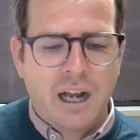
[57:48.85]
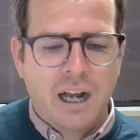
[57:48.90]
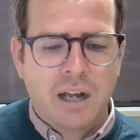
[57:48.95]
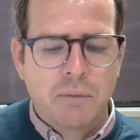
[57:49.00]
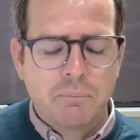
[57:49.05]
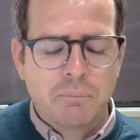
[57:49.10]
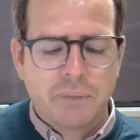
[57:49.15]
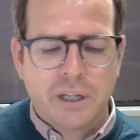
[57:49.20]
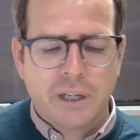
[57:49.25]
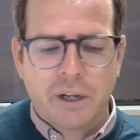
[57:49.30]

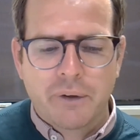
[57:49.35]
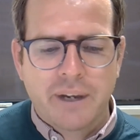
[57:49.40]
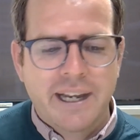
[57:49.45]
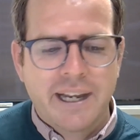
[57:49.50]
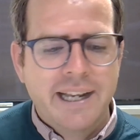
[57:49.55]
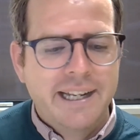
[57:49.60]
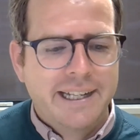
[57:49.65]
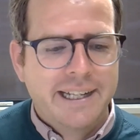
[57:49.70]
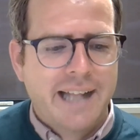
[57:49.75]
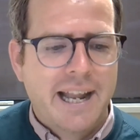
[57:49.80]
um, you know
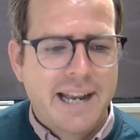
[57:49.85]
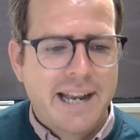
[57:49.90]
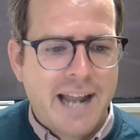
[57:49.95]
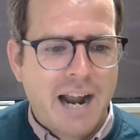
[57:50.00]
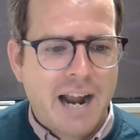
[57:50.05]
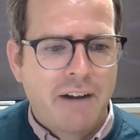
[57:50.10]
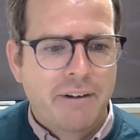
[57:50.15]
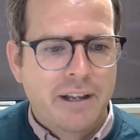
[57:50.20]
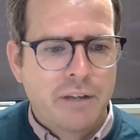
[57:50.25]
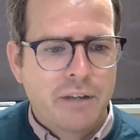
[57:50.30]
hitting that
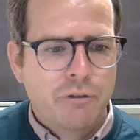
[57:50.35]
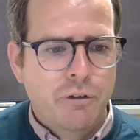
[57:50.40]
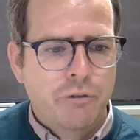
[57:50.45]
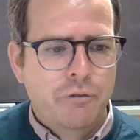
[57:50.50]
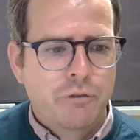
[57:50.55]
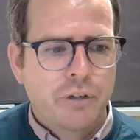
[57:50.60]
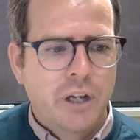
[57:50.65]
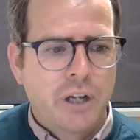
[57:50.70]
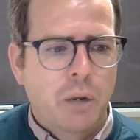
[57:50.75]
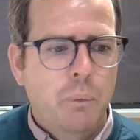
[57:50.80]
narrative of
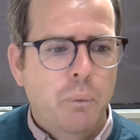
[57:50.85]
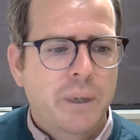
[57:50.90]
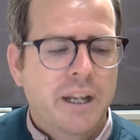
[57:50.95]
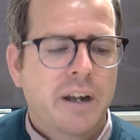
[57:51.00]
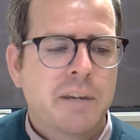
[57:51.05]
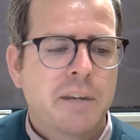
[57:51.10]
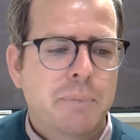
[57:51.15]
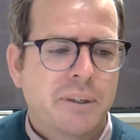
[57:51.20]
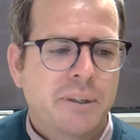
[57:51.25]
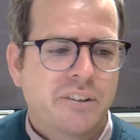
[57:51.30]
you know we
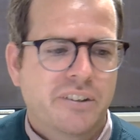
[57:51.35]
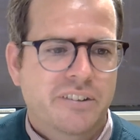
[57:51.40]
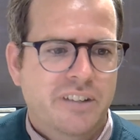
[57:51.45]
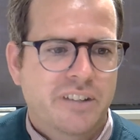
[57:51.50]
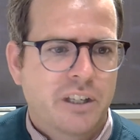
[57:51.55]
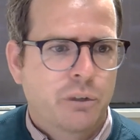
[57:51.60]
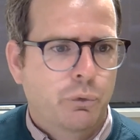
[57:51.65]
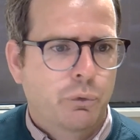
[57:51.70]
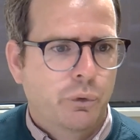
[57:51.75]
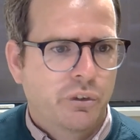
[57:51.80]
can only be
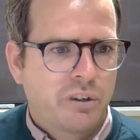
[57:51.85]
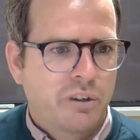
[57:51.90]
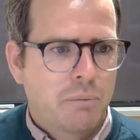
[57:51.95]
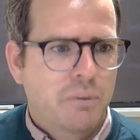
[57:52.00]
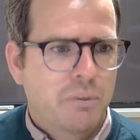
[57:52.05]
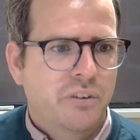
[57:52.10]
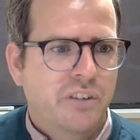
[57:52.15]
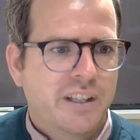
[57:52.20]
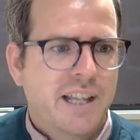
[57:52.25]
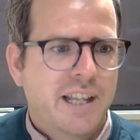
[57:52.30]
successful if
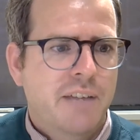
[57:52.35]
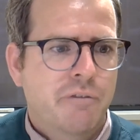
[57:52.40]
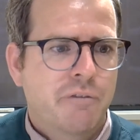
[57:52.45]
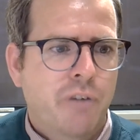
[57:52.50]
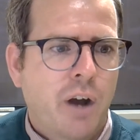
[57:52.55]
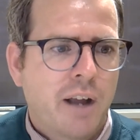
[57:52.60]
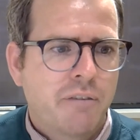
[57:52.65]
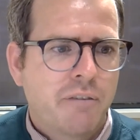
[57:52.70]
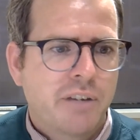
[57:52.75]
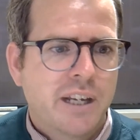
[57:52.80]
someone's in there
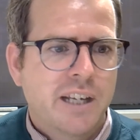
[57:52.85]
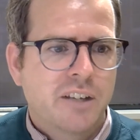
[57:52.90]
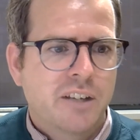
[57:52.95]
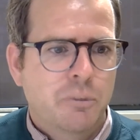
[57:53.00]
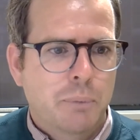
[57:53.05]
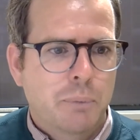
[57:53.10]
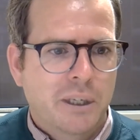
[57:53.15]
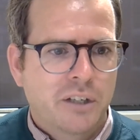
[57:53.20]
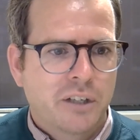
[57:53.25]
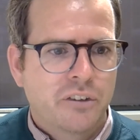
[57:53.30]
five
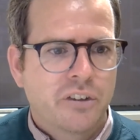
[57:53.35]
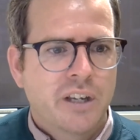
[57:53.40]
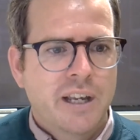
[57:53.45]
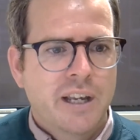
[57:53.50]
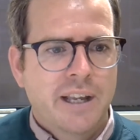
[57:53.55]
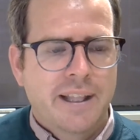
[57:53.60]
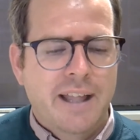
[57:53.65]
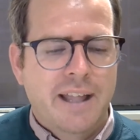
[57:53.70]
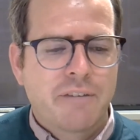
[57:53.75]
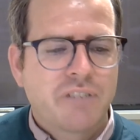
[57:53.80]
years because
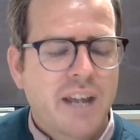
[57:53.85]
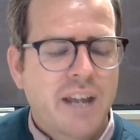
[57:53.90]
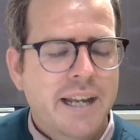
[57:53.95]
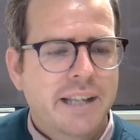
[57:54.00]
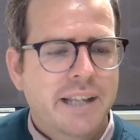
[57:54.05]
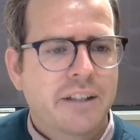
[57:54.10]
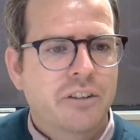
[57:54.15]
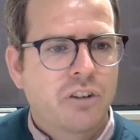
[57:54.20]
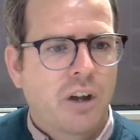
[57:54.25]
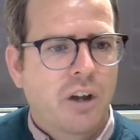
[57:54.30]
they've
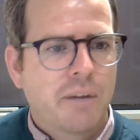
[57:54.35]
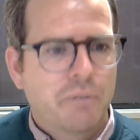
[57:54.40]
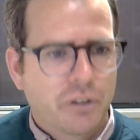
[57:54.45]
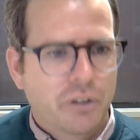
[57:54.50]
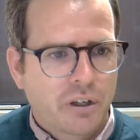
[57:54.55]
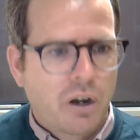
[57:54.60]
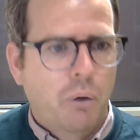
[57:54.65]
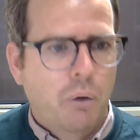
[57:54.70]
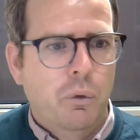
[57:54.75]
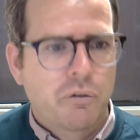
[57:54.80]
taken the time
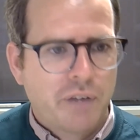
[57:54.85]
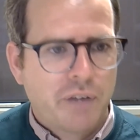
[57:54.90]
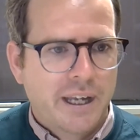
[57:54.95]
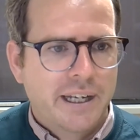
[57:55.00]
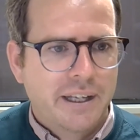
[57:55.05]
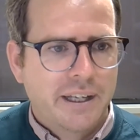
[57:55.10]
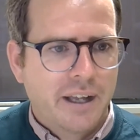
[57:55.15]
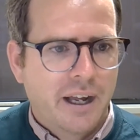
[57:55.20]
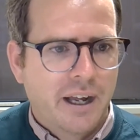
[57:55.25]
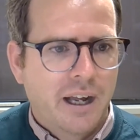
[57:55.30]
to
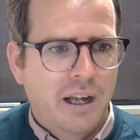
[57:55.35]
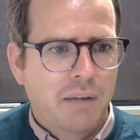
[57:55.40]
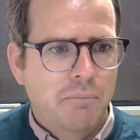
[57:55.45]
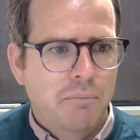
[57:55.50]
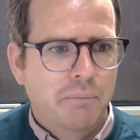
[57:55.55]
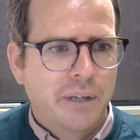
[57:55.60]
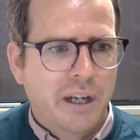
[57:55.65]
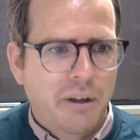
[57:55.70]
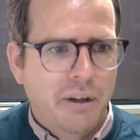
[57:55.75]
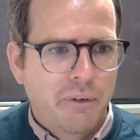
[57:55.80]
cultivate um,
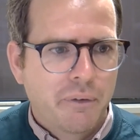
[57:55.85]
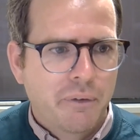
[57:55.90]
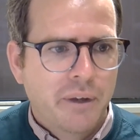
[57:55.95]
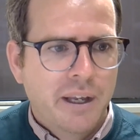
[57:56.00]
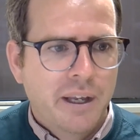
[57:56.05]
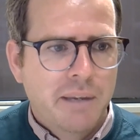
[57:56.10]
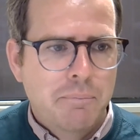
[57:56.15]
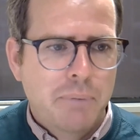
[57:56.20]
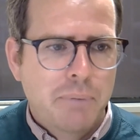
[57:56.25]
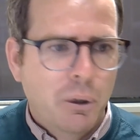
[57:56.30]
you know
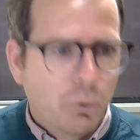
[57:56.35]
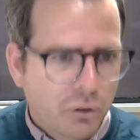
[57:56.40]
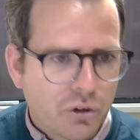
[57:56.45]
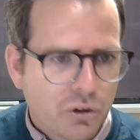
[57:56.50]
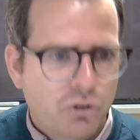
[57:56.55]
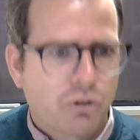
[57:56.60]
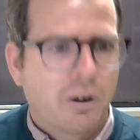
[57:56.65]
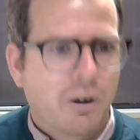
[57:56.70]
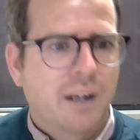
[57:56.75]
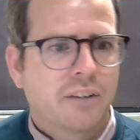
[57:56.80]
build
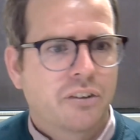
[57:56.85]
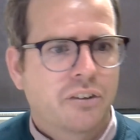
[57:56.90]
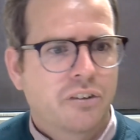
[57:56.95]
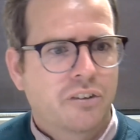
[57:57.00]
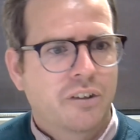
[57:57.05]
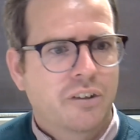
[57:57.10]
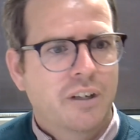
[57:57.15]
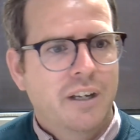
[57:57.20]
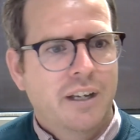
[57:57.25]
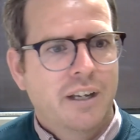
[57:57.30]
the
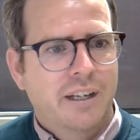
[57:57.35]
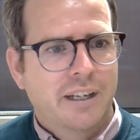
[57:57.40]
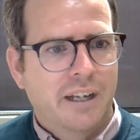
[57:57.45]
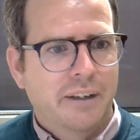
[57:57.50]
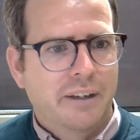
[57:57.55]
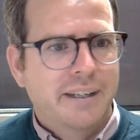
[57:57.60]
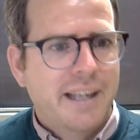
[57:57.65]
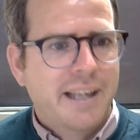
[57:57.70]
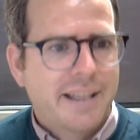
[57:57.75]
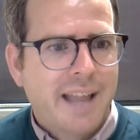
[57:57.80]
trust you
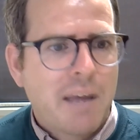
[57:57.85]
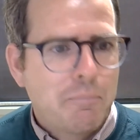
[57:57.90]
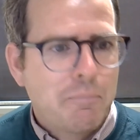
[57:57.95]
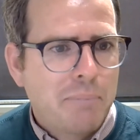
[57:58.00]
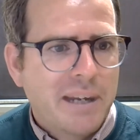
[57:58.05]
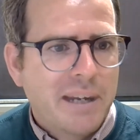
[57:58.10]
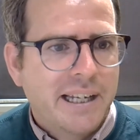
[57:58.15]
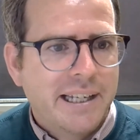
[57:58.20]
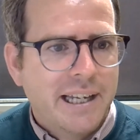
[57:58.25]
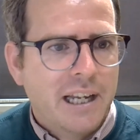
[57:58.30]
know get that
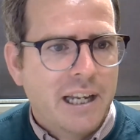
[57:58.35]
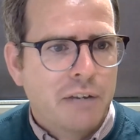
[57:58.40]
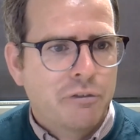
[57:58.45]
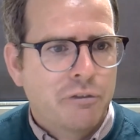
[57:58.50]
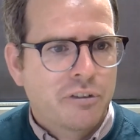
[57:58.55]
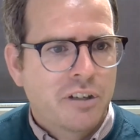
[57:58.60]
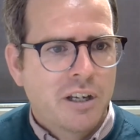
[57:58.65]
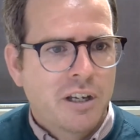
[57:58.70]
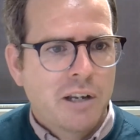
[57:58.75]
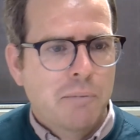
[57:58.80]
big
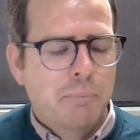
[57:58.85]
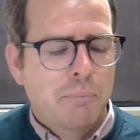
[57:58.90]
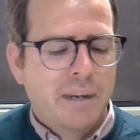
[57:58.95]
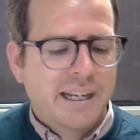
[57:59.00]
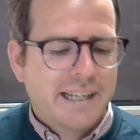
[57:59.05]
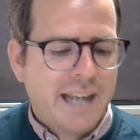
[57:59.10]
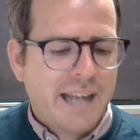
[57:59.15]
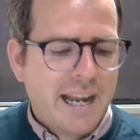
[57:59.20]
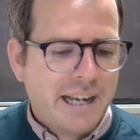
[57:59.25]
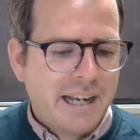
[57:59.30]
gift but
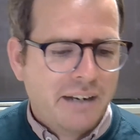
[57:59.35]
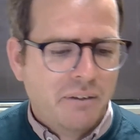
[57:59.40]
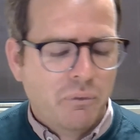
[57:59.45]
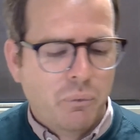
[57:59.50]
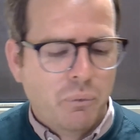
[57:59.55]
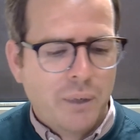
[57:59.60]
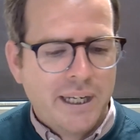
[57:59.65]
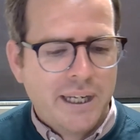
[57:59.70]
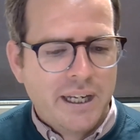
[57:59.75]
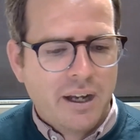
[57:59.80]
again
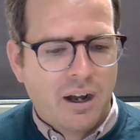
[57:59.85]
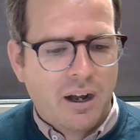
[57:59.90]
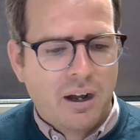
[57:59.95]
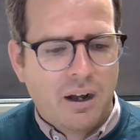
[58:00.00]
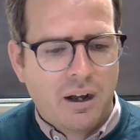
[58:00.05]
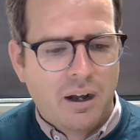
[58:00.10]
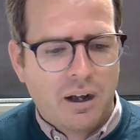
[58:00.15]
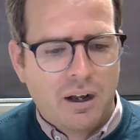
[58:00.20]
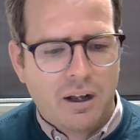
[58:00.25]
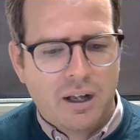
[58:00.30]
we
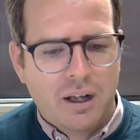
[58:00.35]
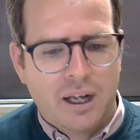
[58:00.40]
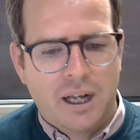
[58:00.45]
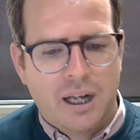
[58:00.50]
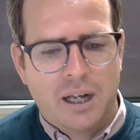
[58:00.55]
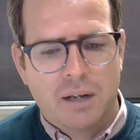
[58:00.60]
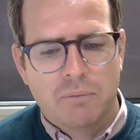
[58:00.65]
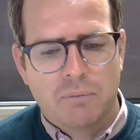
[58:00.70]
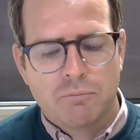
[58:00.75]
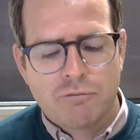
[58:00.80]
are
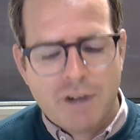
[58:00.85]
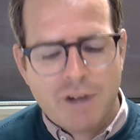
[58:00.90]
um,